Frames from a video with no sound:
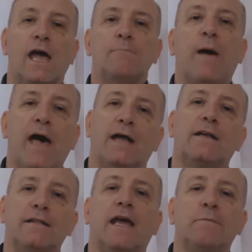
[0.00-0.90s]
And part
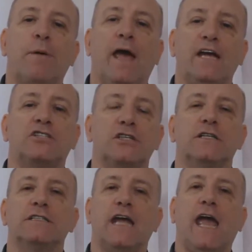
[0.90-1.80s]
of that
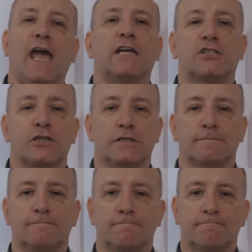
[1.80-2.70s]
passionate
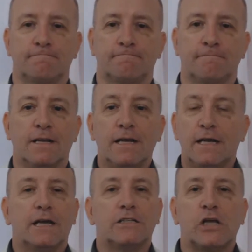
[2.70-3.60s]
action
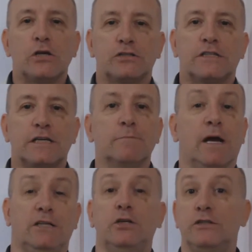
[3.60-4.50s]
is hosting
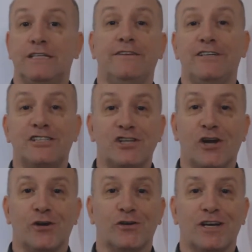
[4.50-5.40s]
my new T V
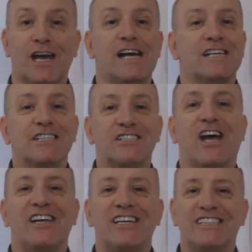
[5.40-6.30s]
show,
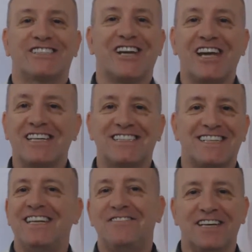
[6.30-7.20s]
Psychic Jayc
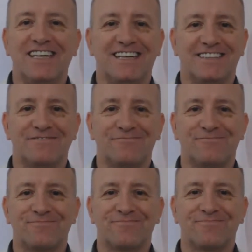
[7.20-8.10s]
T V.
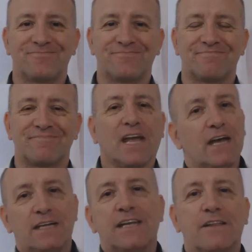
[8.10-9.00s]

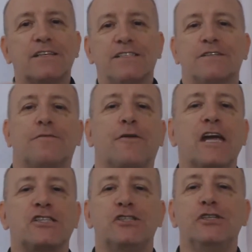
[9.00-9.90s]
Now, this is a
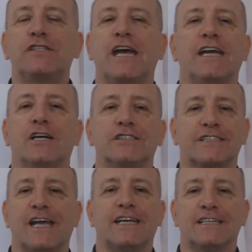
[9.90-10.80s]
fresh new take on
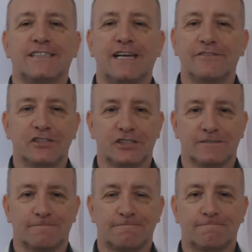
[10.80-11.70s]
psychic television.